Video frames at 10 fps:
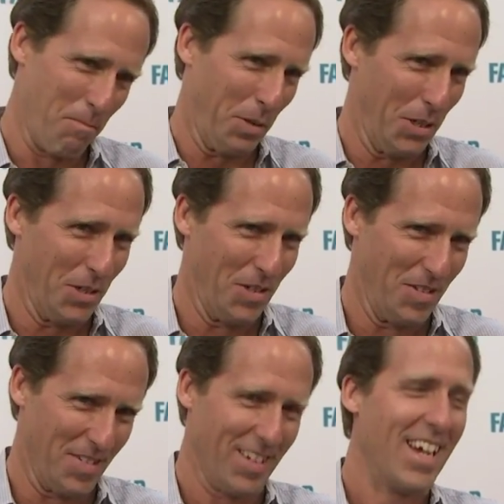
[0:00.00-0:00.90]

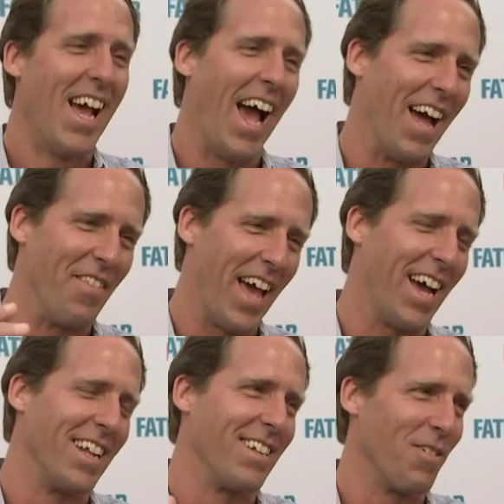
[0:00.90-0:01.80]
booze, and
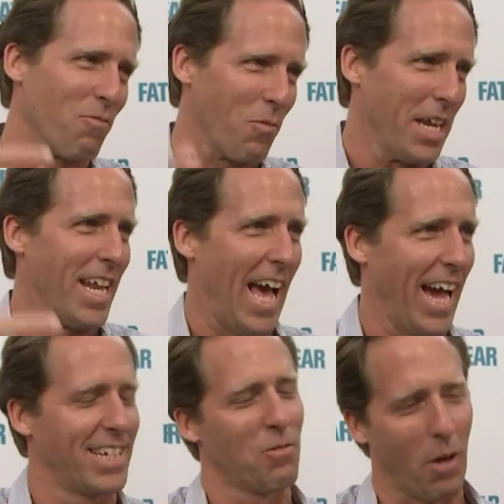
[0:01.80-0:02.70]
then
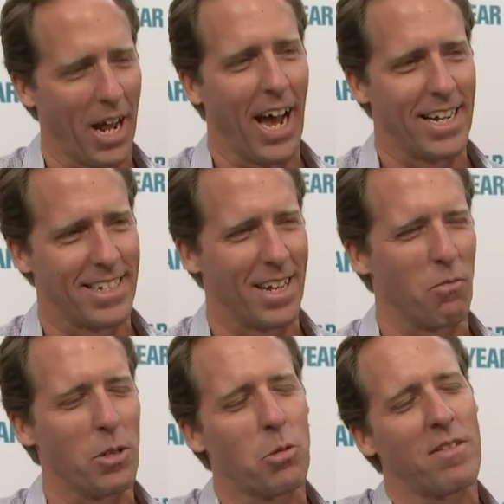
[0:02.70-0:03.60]
reenact what I did,
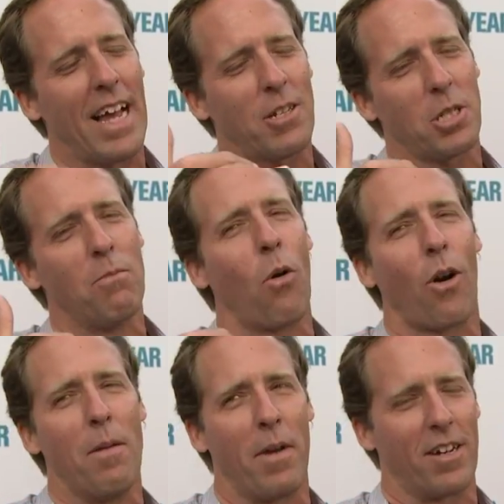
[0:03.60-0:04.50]
which was actually more
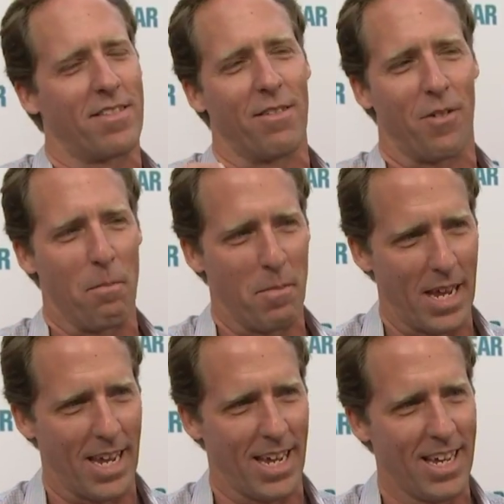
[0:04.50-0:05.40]
embarrassing for
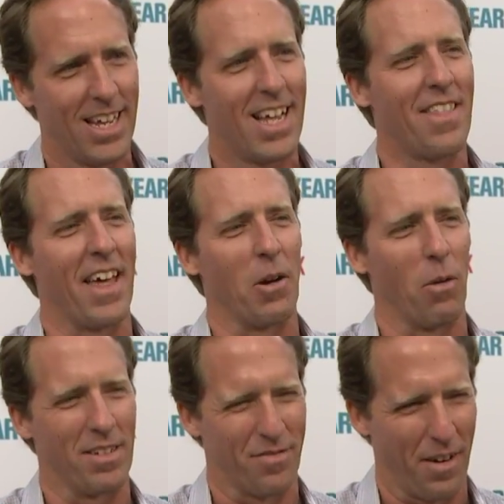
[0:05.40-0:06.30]
me than it
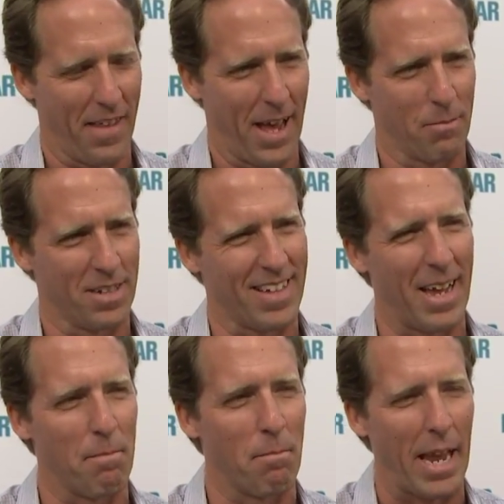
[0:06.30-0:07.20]
was for them because I
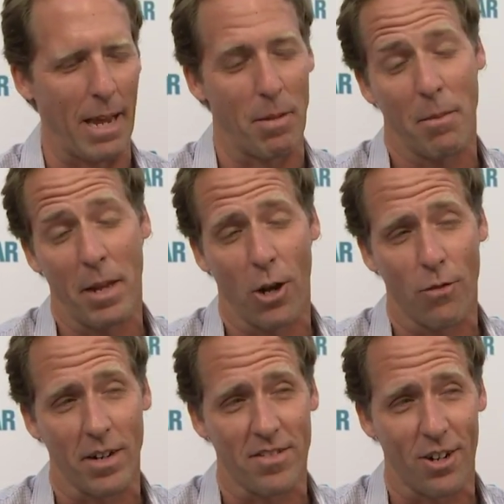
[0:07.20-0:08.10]
had maybe been
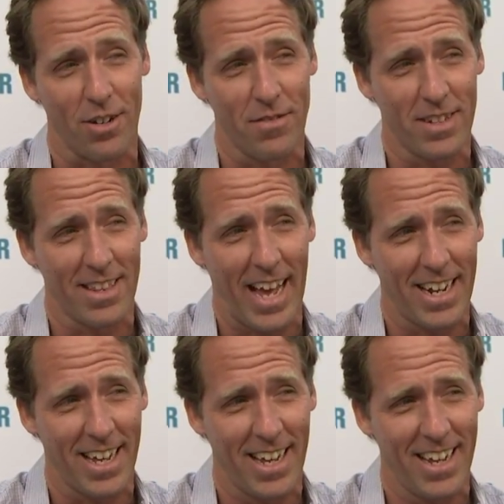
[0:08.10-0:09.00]
overserved that
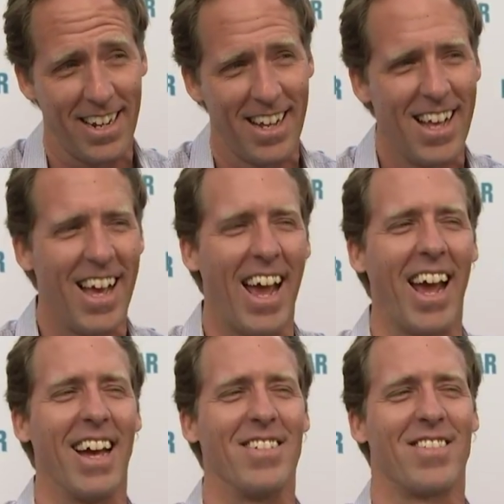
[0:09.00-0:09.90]
night.
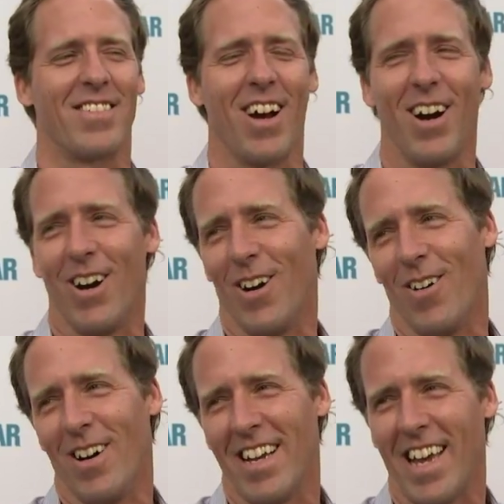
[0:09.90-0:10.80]
And so
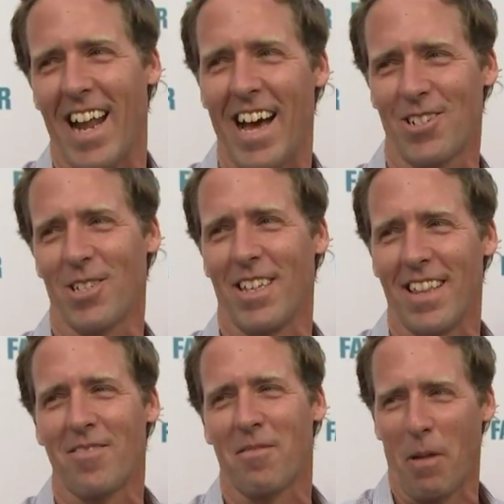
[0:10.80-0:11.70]
it actually,
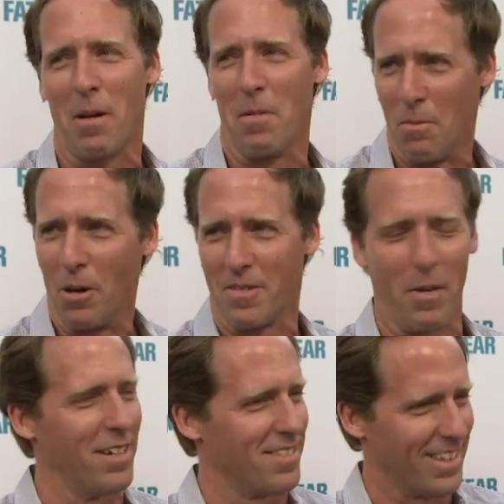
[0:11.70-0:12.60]
this was probably the most
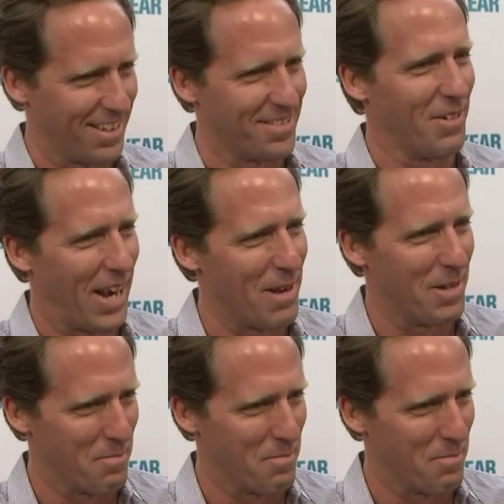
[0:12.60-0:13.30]
embarrassing thing that's ever happened to